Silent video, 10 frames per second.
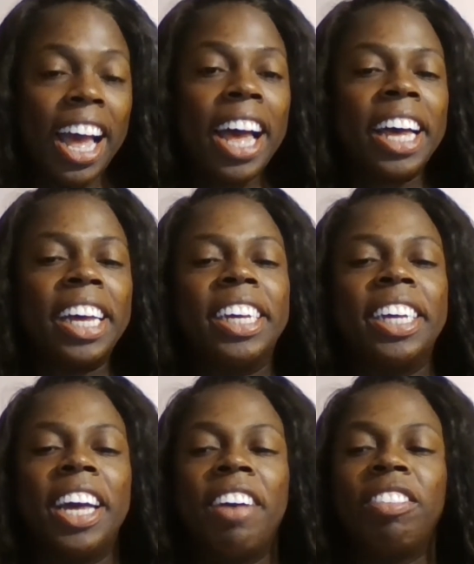
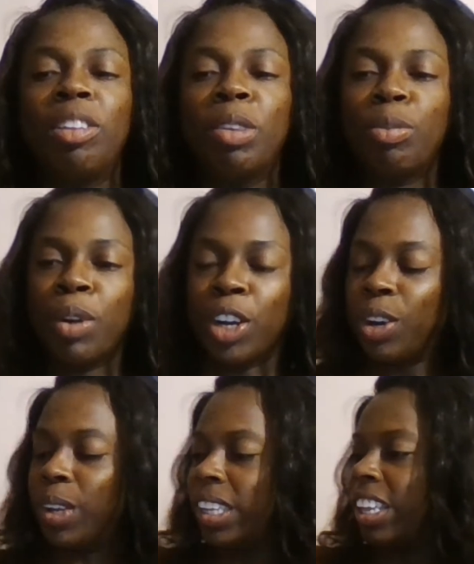I have so much more to
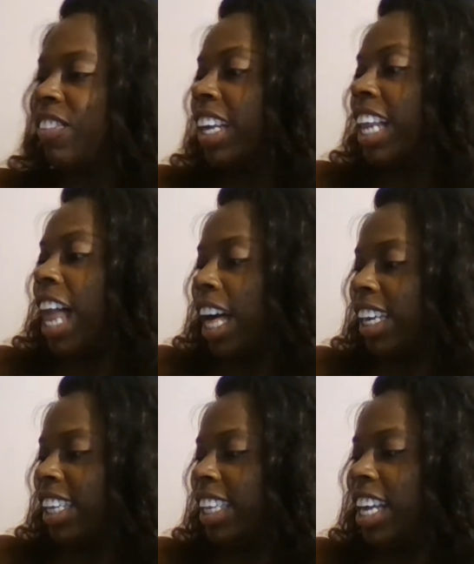go. It's 7
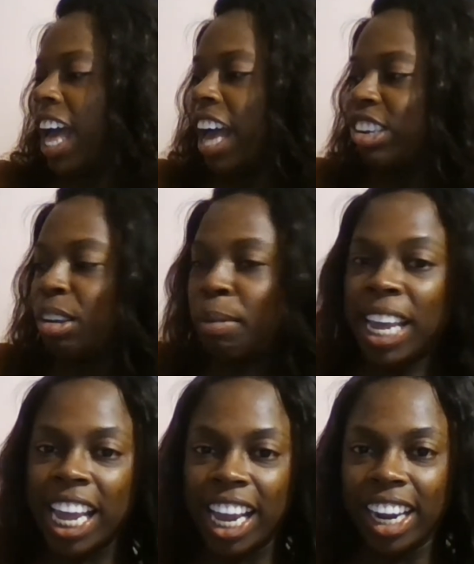o'clock. I should
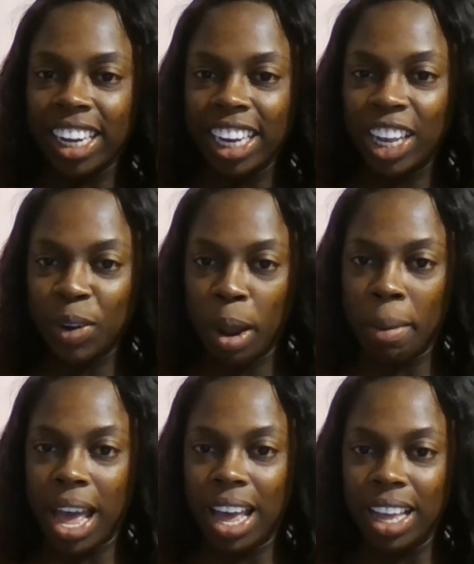be here and look where
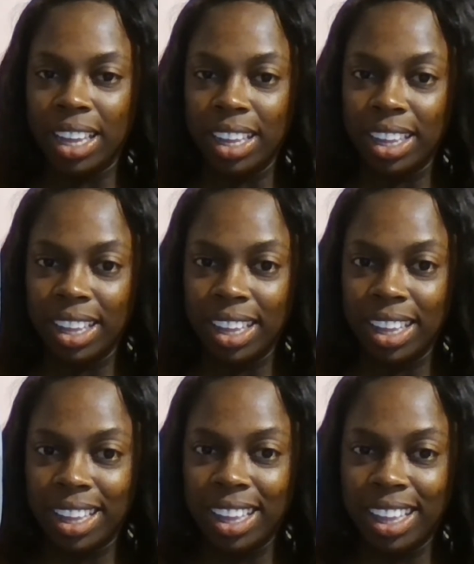I'm at.
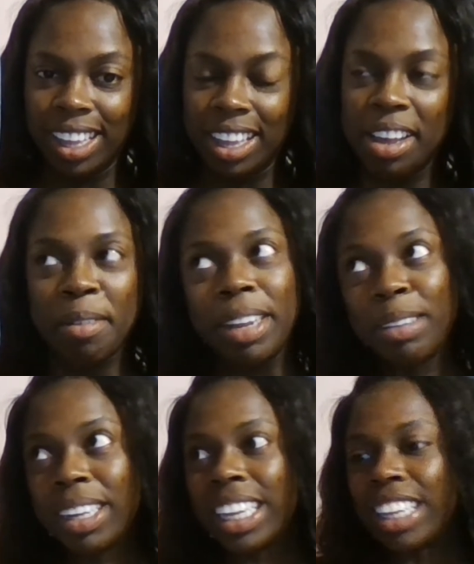
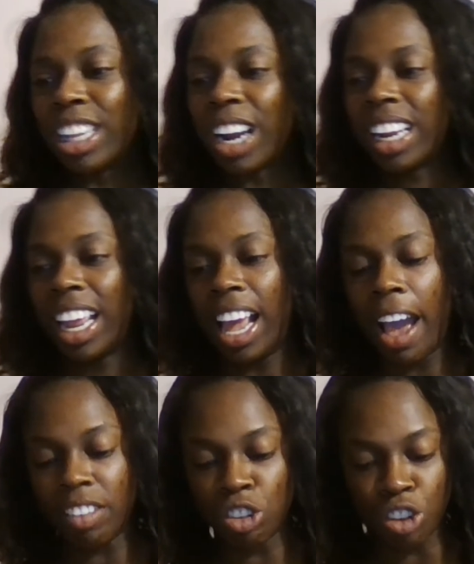That's because I started late.
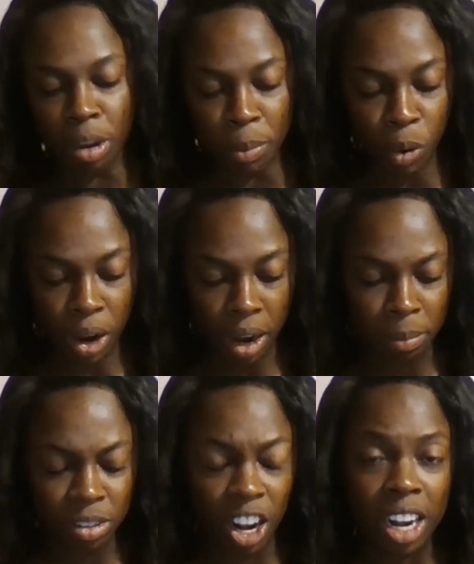I had to drink more.
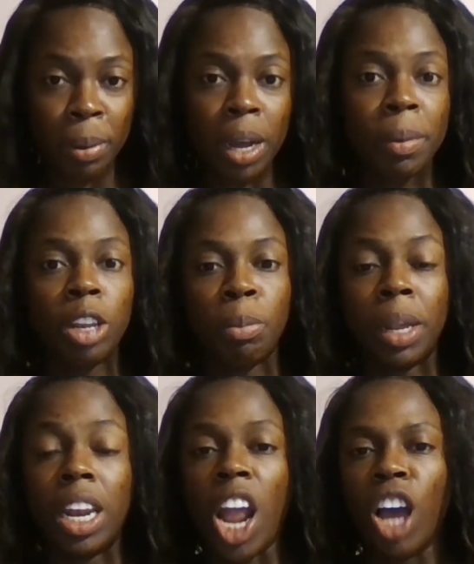I'm starting to become a little
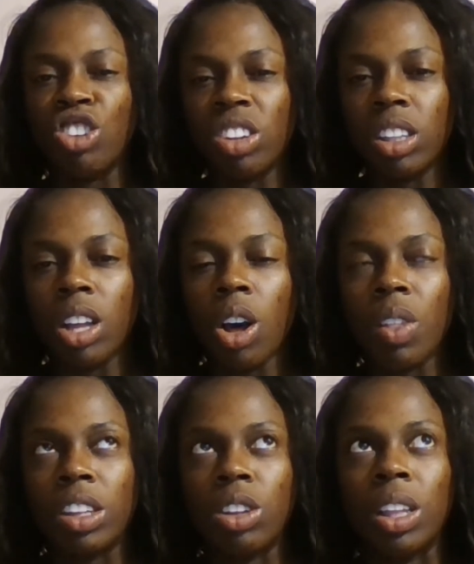bit nauseous though.
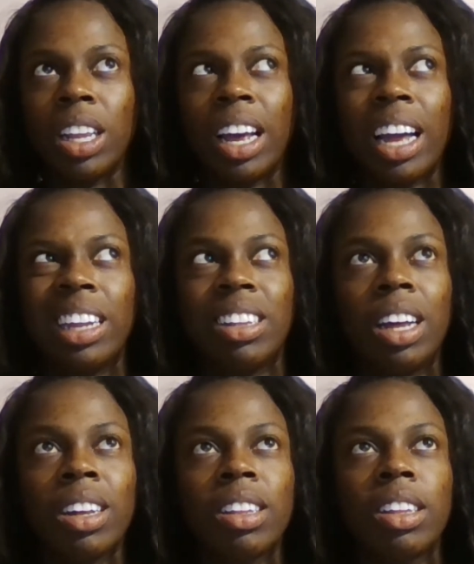That's the only thing that kind of
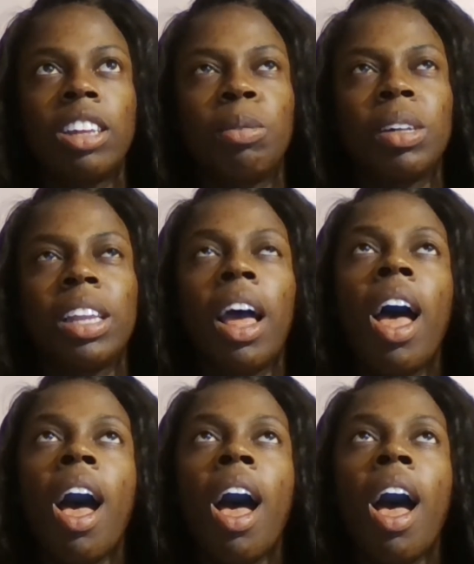sucks. Is because I,